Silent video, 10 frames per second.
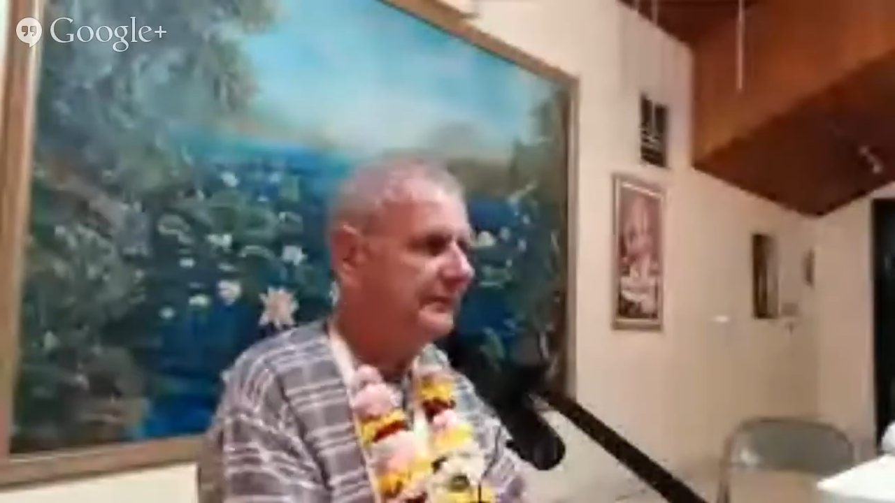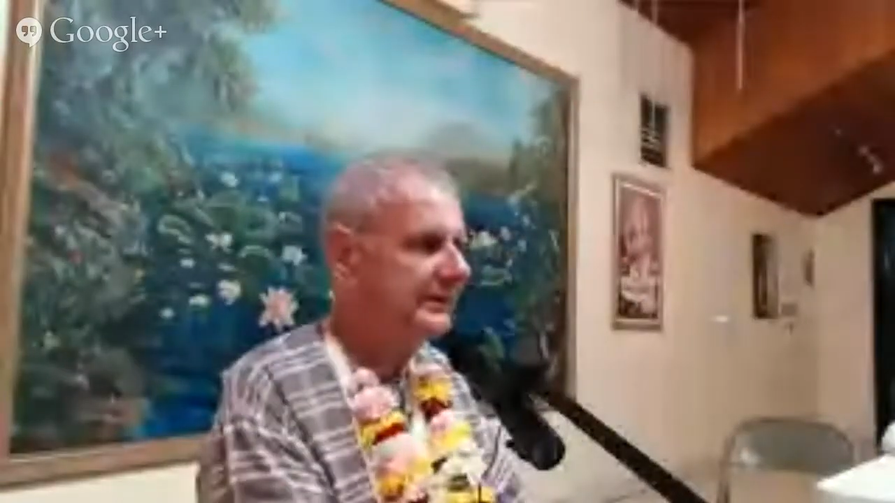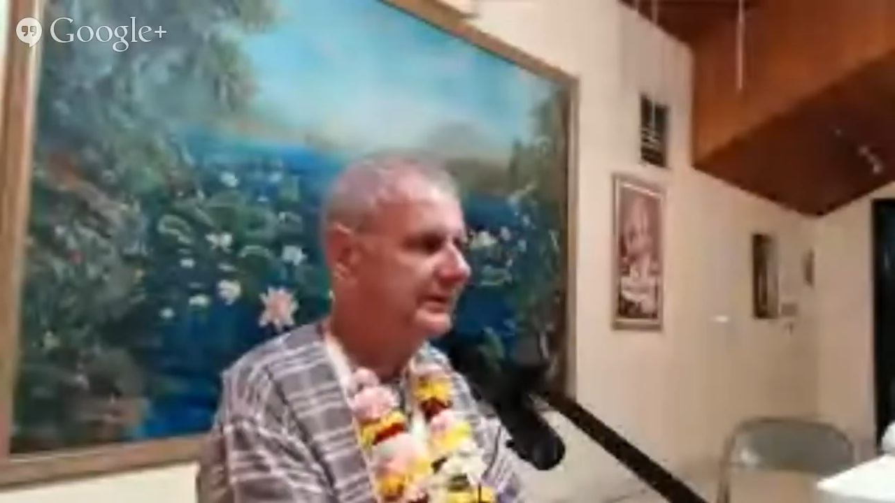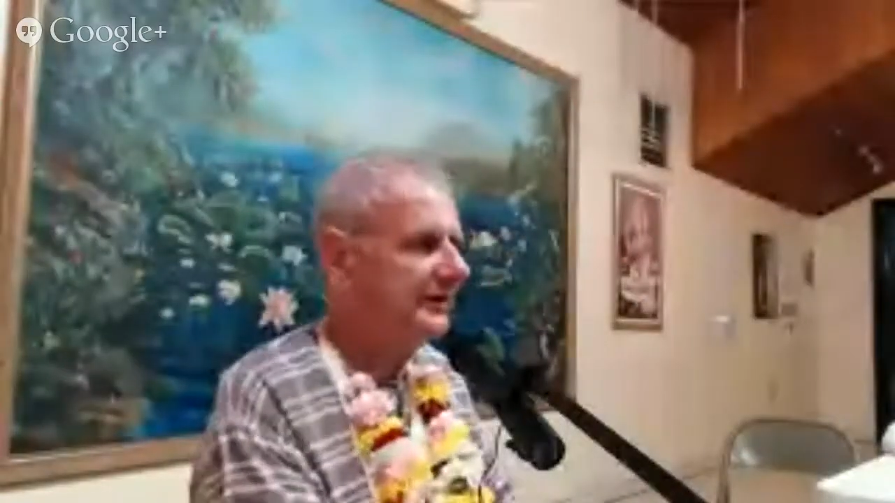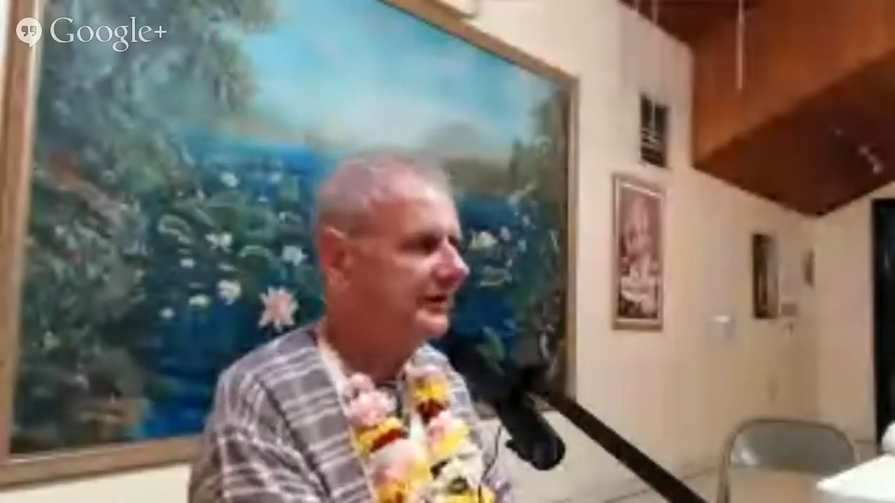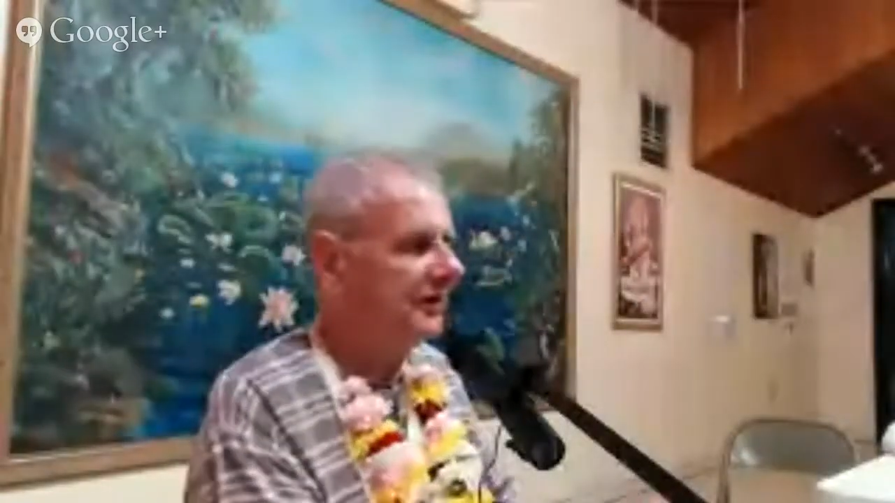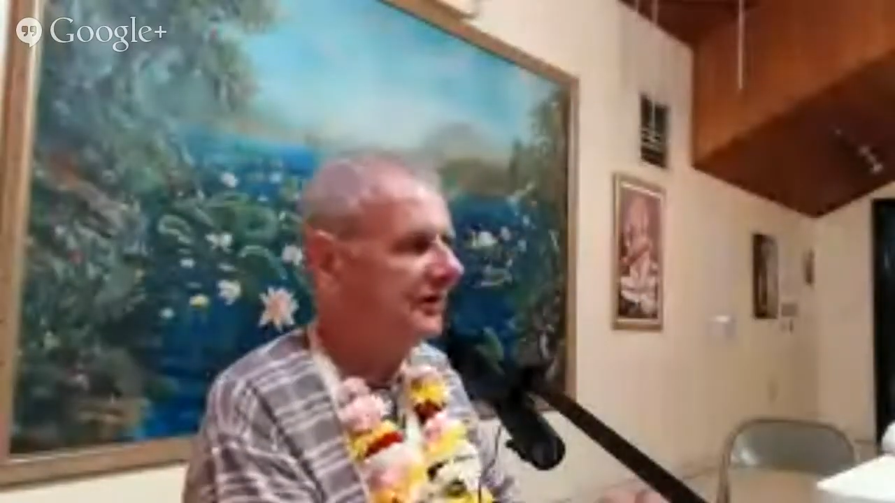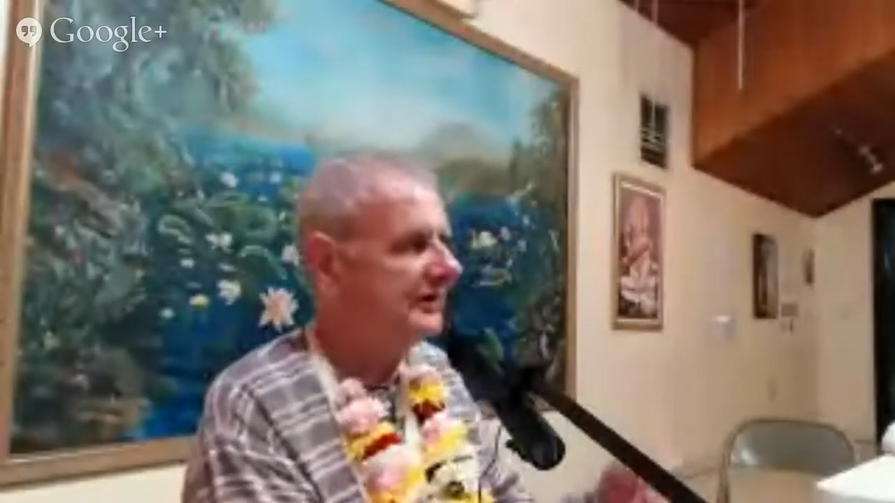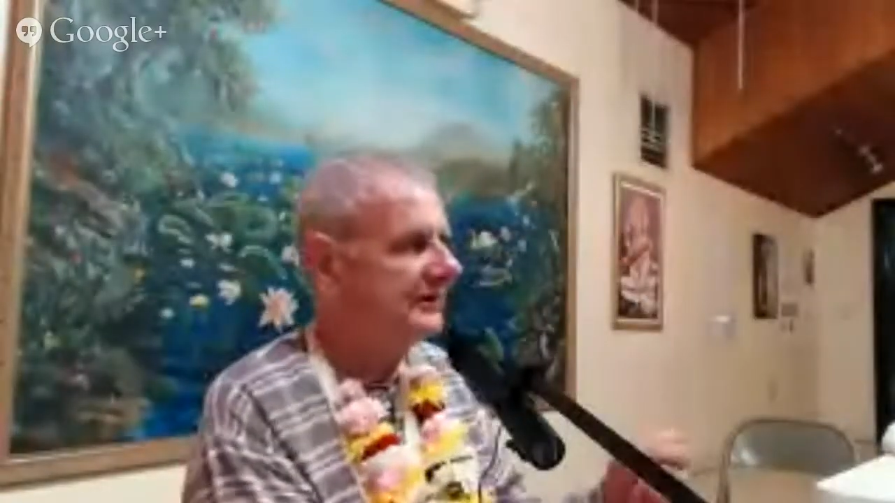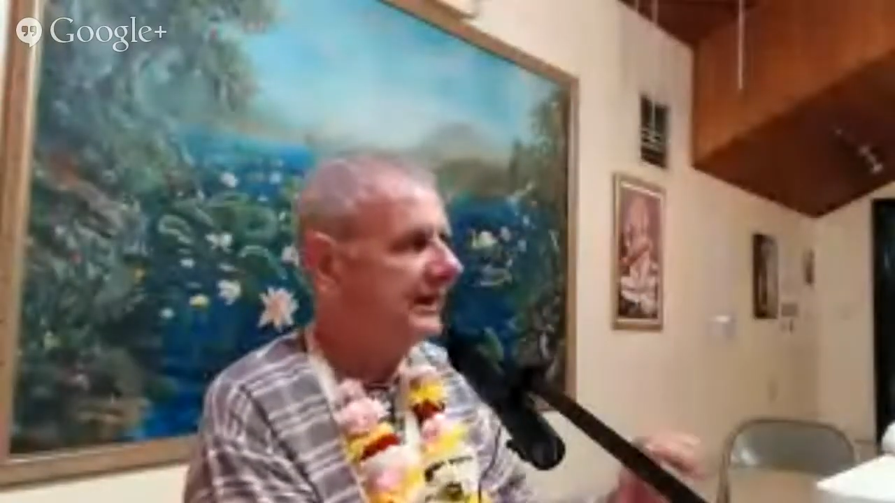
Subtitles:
But they're called